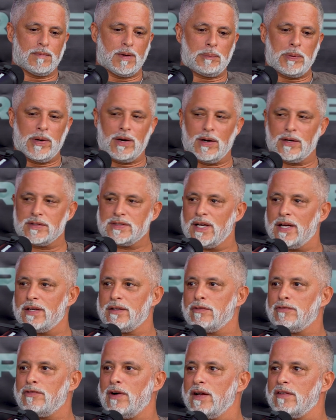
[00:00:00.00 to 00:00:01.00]
parents had to
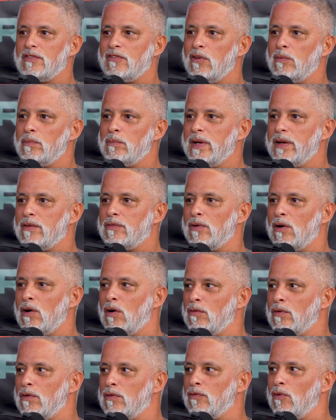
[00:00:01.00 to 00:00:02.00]
fight for me for
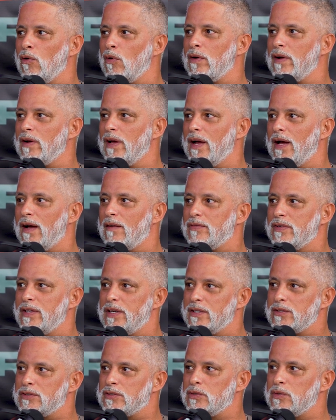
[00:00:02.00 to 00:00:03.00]
over 4.5
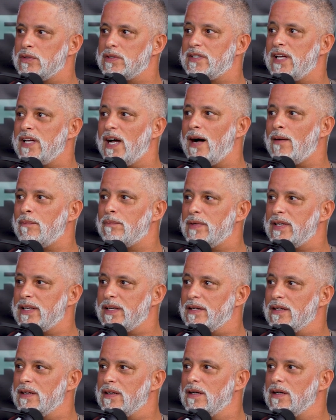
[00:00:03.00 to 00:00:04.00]
years to adopt me.